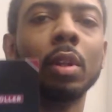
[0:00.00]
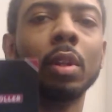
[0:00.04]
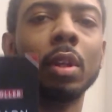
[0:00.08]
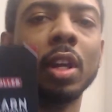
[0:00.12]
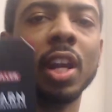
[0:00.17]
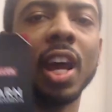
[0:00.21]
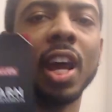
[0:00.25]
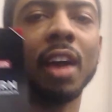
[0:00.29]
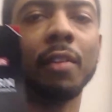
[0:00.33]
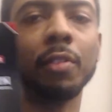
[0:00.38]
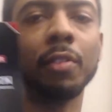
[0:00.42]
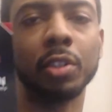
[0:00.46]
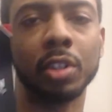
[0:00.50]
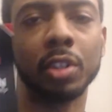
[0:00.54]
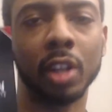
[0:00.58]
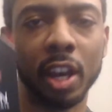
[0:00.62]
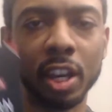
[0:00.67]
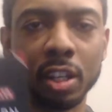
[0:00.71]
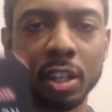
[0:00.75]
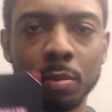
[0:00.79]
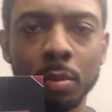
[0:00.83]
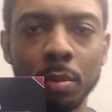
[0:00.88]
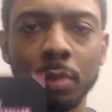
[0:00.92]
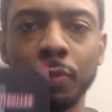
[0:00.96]

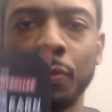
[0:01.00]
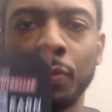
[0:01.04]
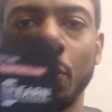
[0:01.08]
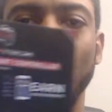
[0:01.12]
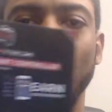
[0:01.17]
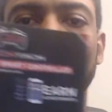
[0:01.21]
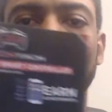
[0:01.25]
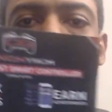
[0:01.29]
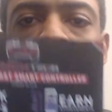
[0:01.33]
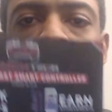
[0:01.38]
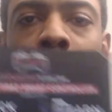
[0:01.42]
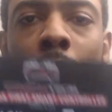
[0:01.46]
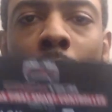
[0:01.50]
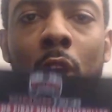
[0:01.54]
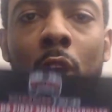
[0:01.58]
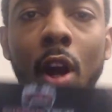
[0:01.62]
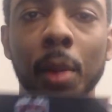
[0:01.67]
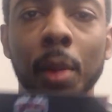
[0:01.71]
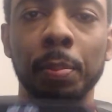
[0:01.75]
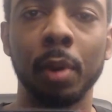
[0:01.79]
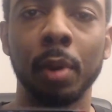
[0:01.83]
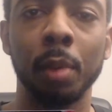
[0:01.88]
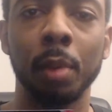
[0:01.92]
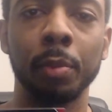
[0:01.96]
advertisement for their
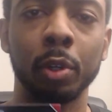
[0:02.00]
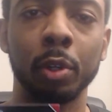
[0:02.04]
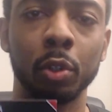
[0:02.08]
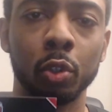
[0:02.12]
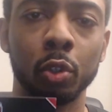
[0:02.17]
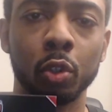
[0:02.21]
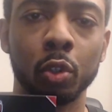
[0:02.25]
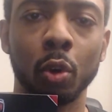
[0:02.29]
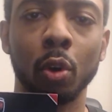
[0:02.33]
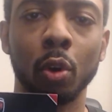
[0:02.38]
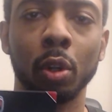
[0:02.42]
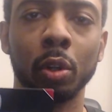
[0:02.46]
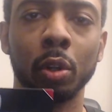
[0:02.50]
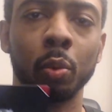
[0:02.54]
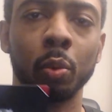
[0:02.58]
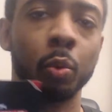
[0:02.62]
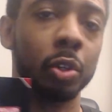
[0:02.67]
upcoming controller,